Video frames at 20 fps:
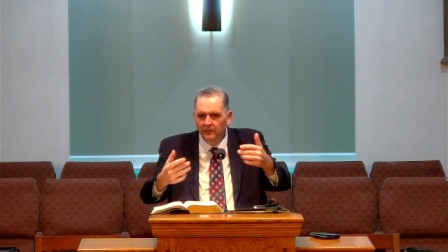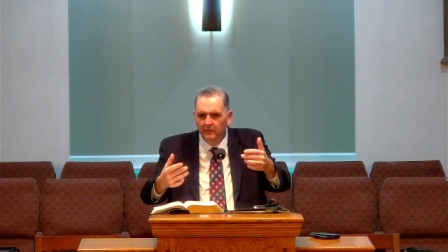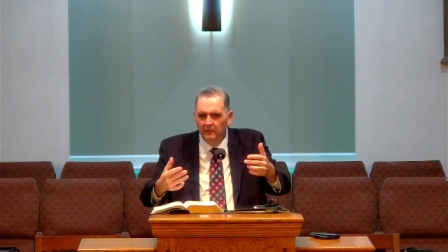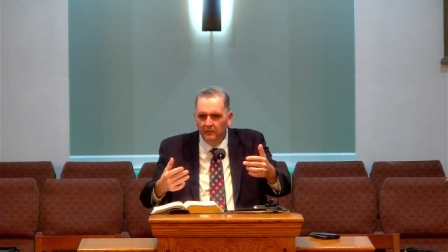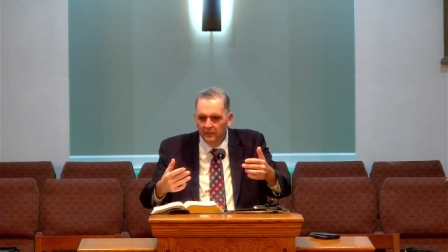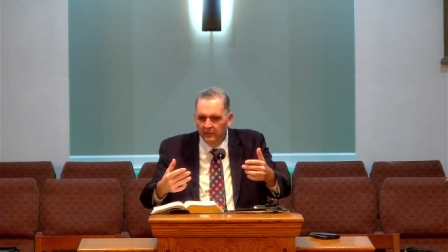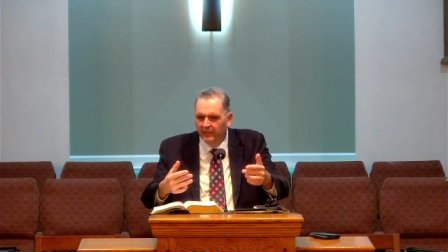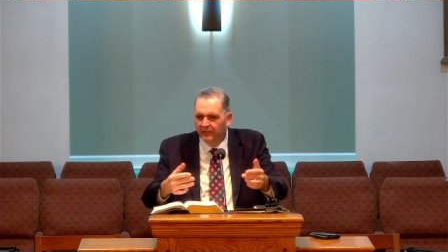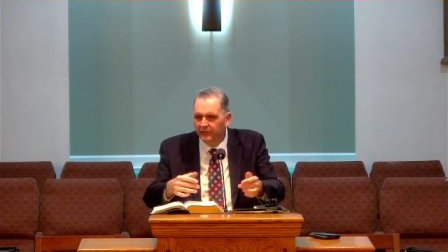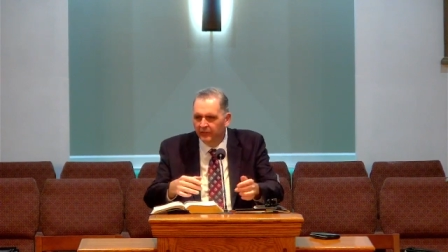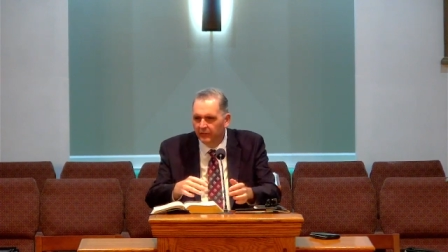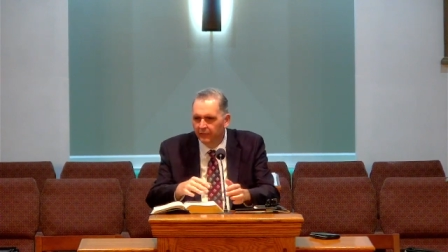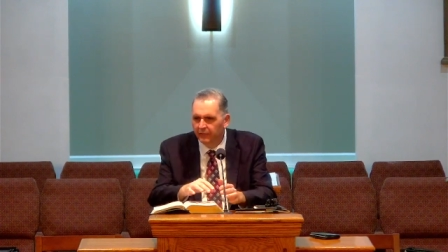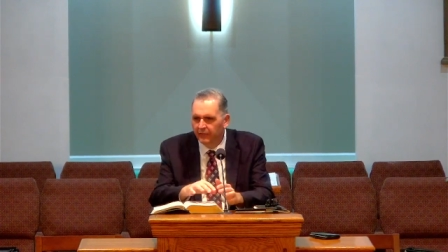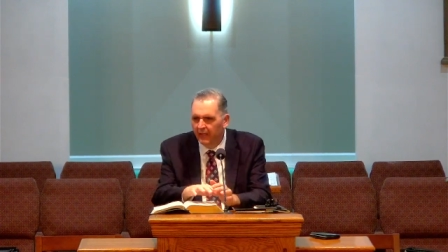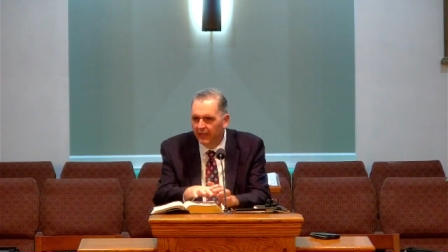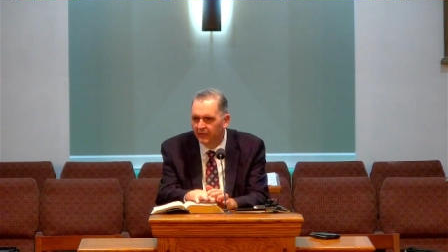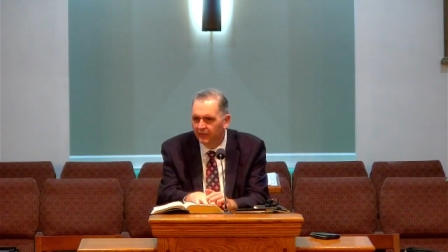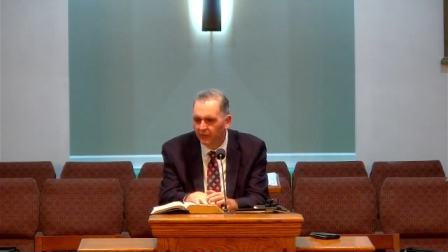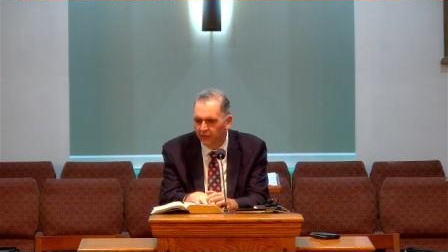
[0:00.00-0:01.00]
list of
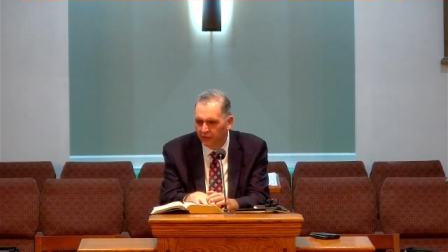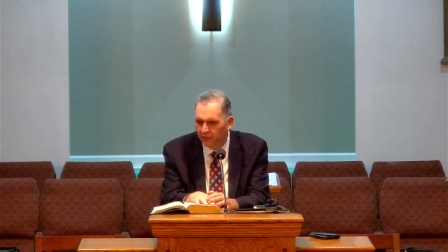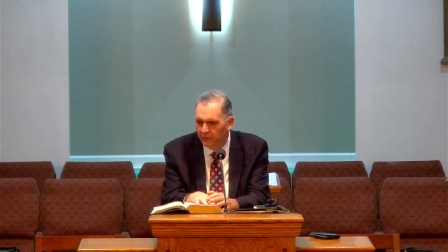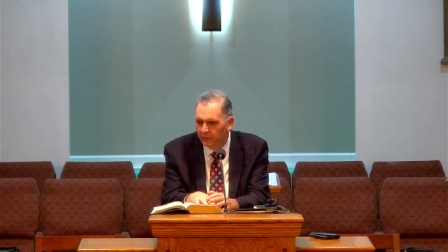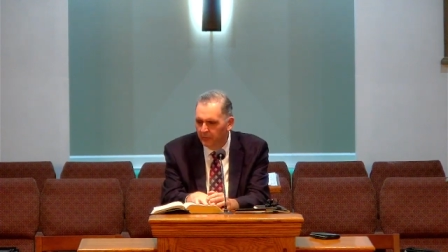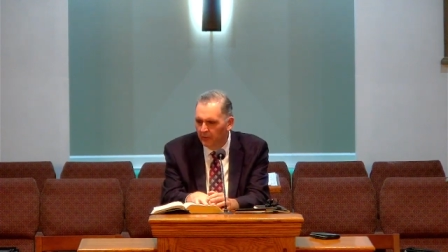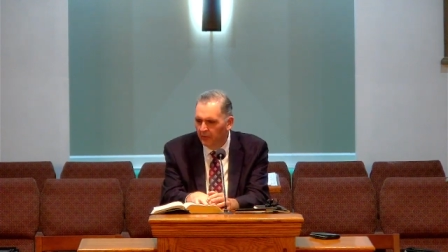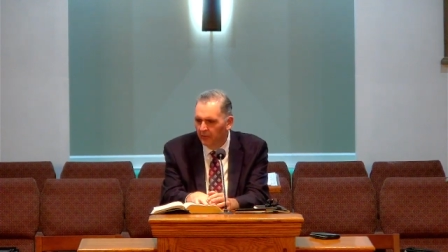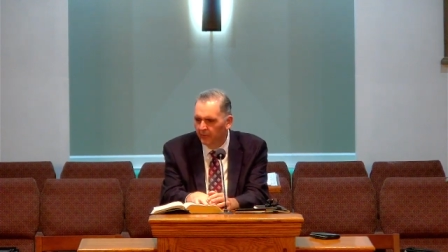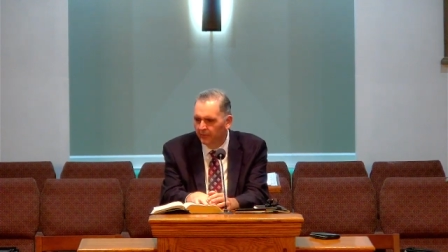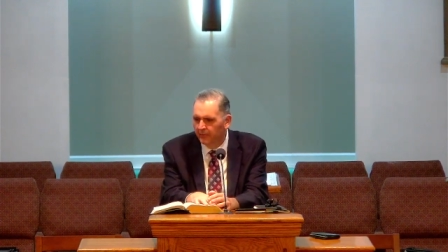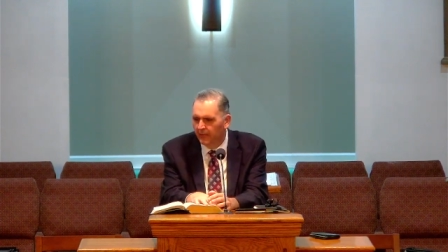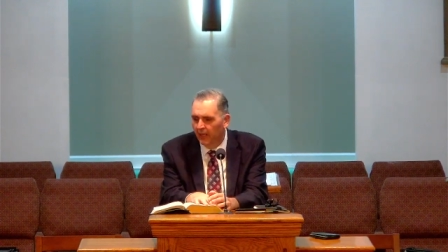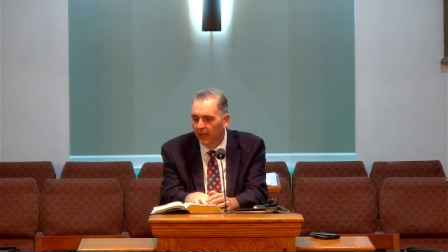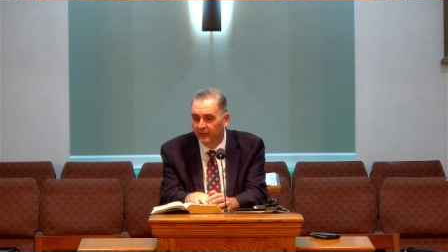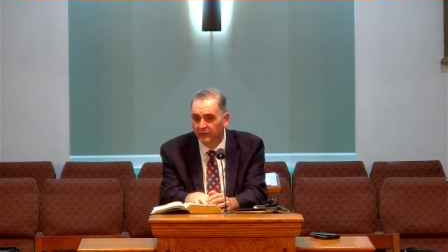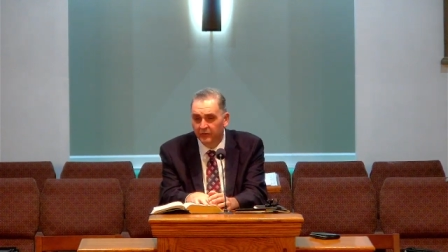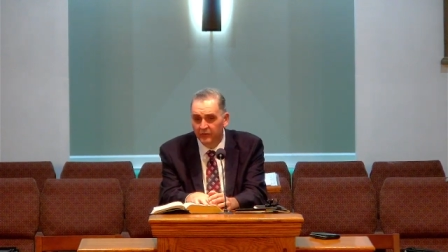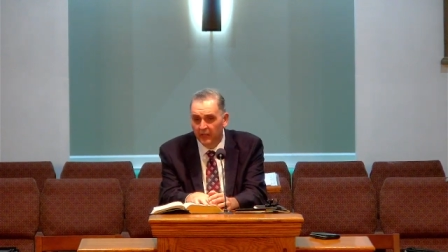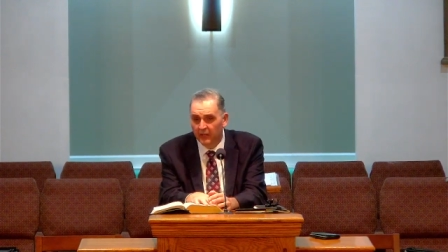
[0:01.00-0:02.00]
things that the Spirit of
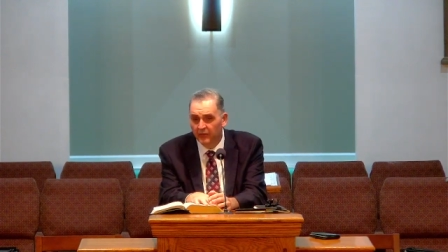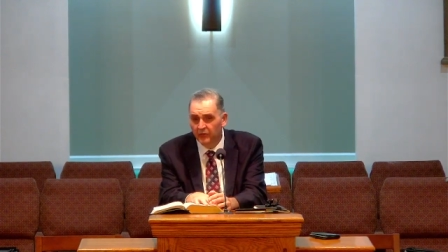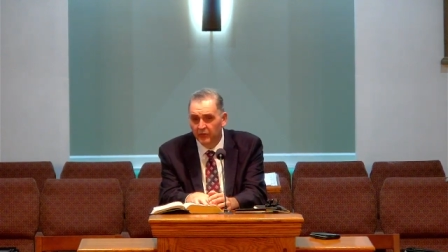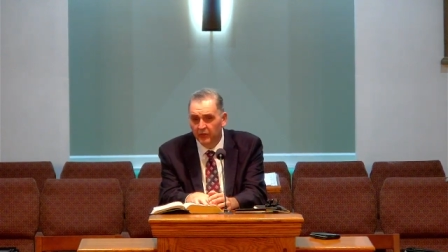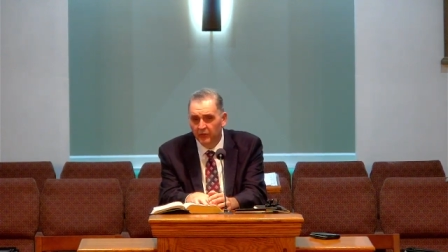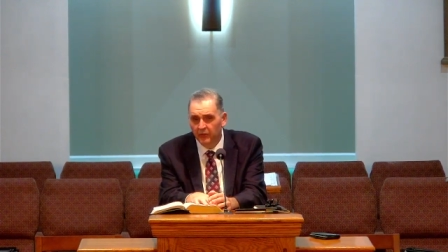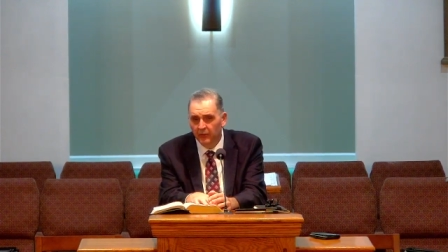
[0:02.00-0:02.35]
God does in